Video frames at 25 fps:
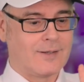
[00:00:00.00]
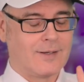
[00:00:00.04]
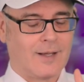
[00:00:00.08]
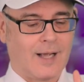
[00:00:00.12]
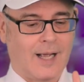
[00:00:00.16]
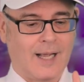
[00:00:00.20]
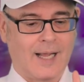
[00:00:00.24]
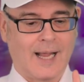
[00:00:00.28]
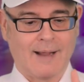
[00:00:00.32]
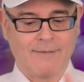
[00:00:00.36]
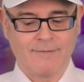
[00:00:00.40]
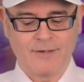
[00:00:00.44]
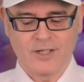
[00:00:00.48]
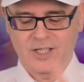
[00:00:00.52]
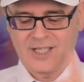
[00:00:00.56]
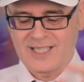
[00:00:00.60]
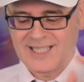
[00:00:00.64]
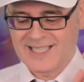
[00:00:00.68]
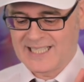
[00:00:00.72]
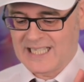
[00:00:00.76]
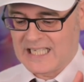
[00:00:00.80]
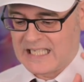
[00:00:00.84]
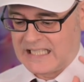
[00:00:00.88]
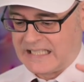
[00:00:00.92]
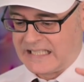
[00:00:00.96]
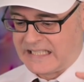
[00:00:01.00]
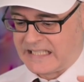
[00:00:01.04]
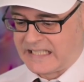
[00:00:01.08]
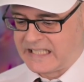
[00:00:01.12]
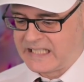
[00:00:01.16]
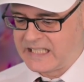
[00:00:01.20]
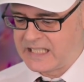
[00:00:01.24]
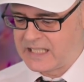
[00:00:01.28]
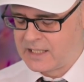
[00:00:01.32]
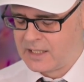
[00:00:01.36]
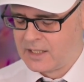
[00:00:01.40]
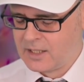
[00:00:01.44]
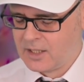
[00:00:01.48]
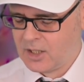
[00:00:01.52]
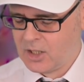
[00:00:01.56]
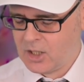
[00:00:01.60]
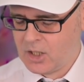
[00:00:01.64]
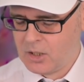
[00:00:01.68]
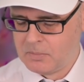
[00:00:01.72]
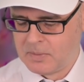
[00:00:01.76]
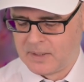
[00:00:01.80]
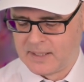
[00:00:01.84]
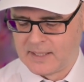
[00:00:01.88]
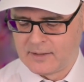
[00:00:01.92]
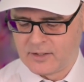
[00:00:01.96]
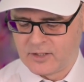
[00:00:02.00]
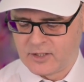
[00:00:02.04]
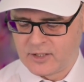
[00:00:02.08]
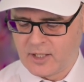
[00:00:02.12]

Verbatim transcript: I haven't decided, but it's